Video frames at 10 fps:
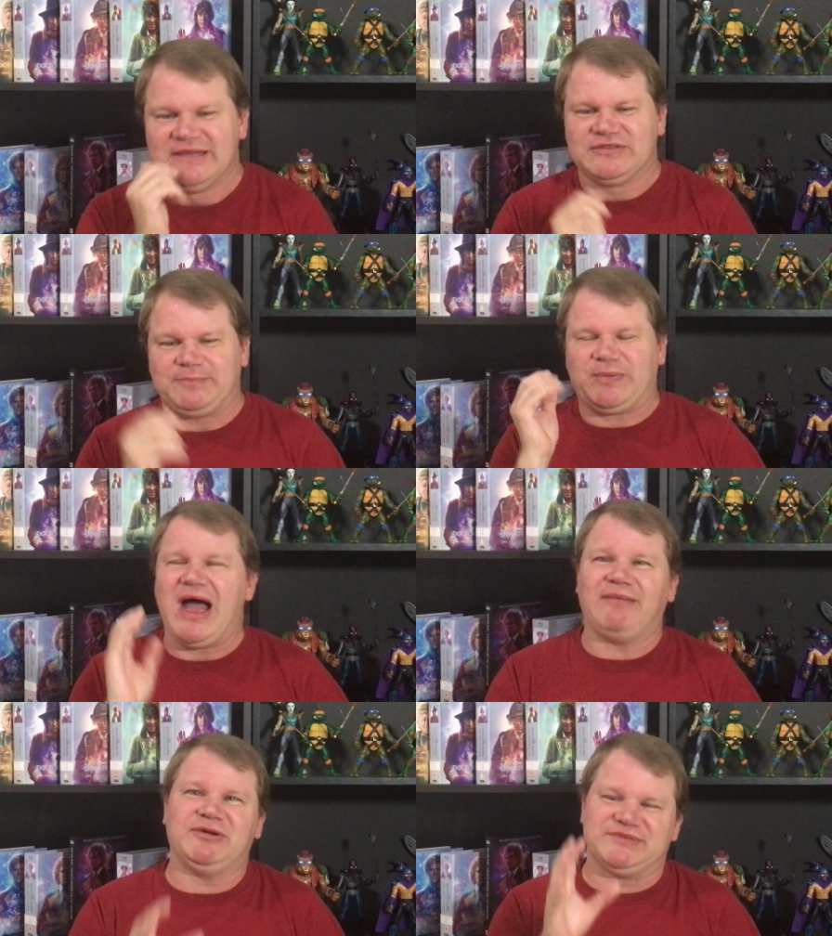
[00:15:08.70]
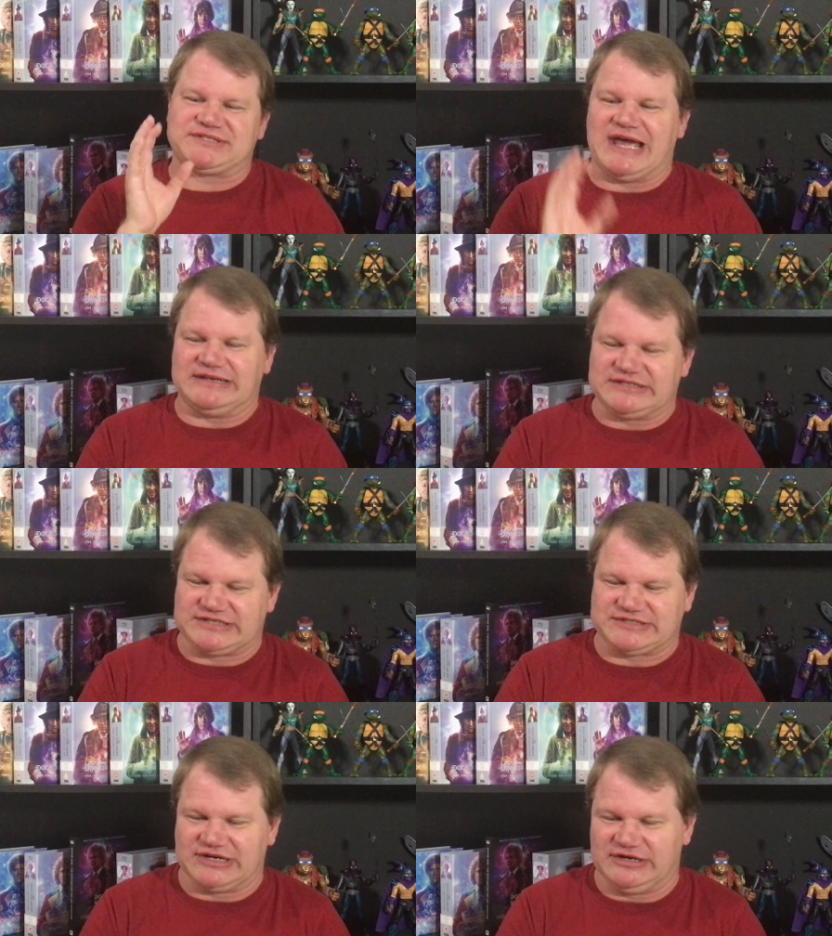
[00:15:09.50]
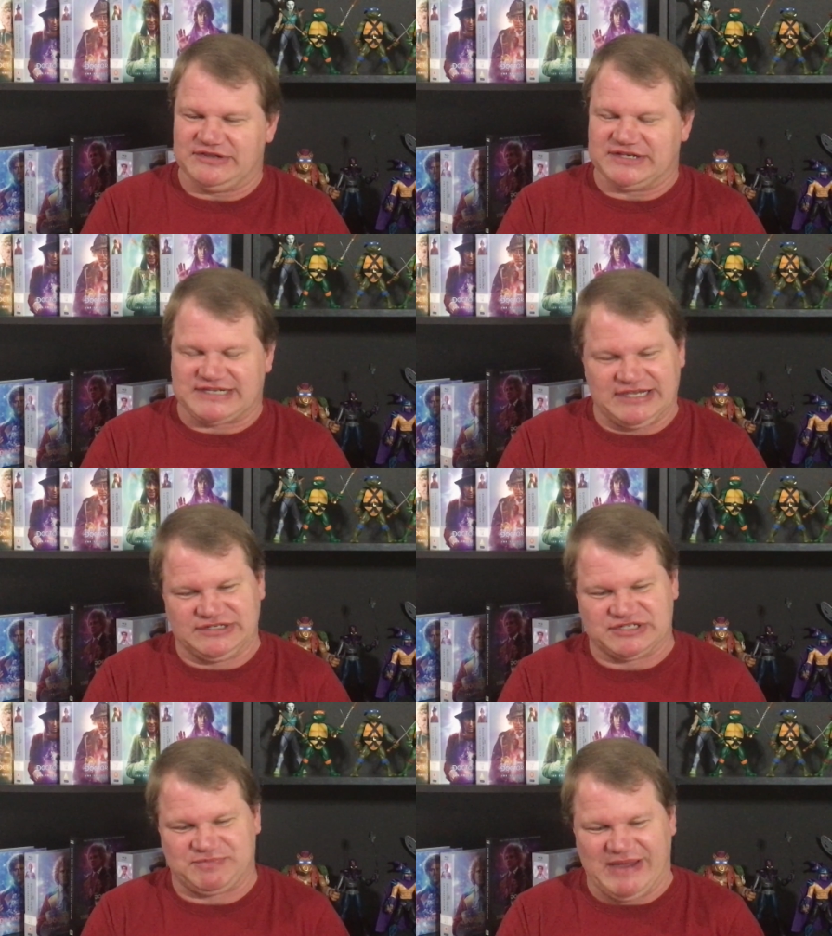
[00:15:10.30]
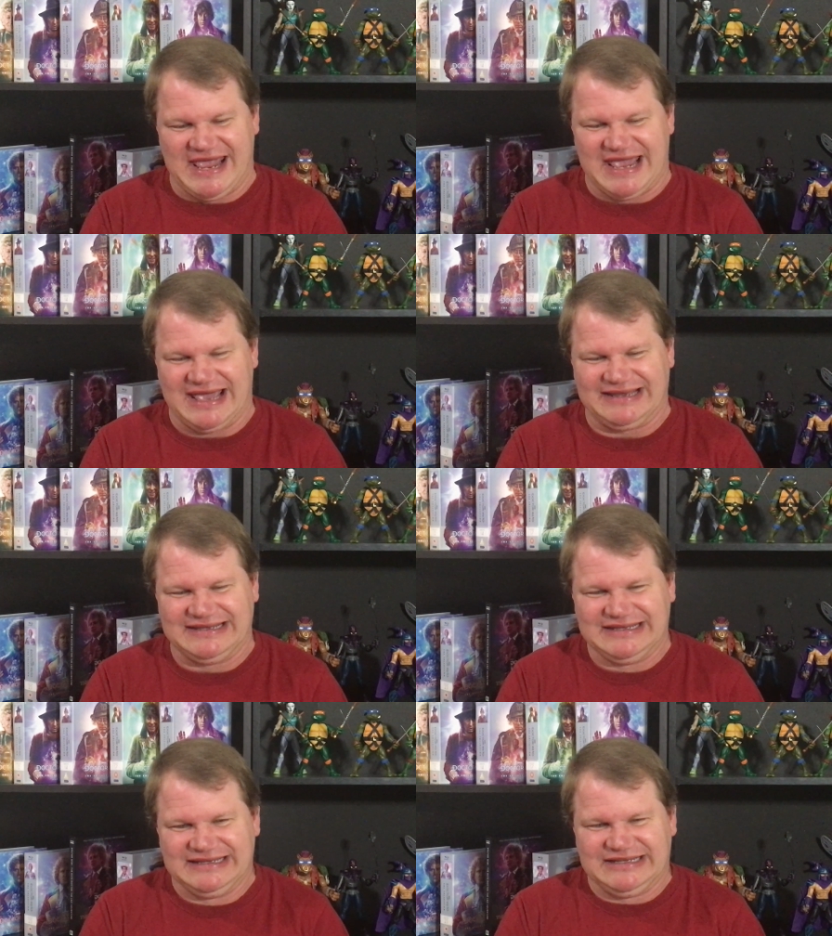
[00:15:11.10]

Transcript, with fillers: The problem is not necessarily that Kinda's bad.